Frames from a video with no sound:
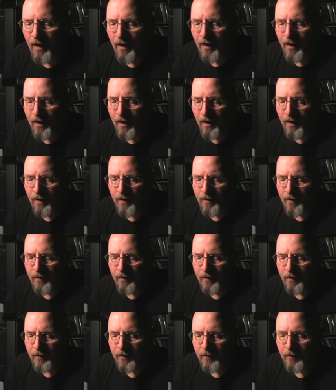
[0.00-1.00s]

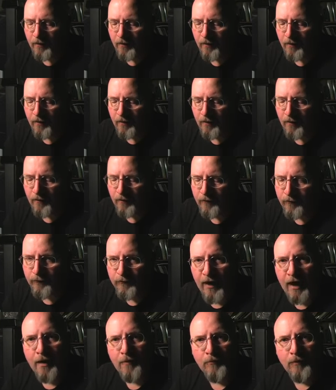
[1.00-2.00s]
Uh,
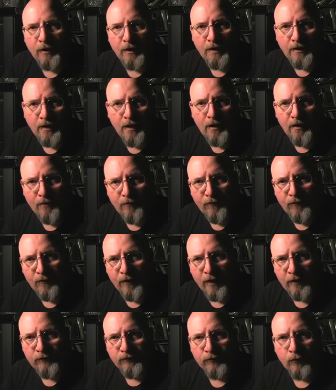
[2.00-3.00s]
family love
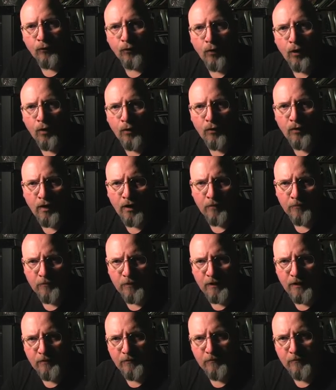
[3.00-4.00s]
has grown on
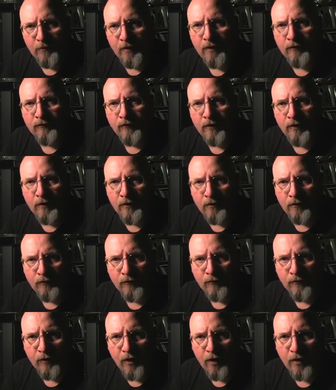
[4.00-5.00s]
me as the years
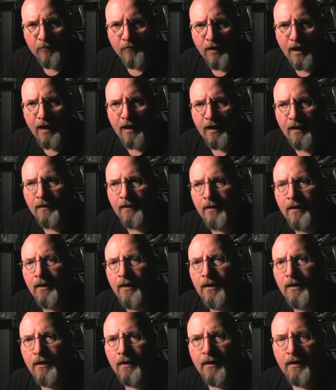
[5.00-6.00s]
have gone by. I,
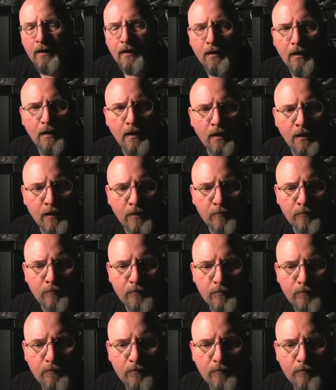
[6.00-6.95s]
um,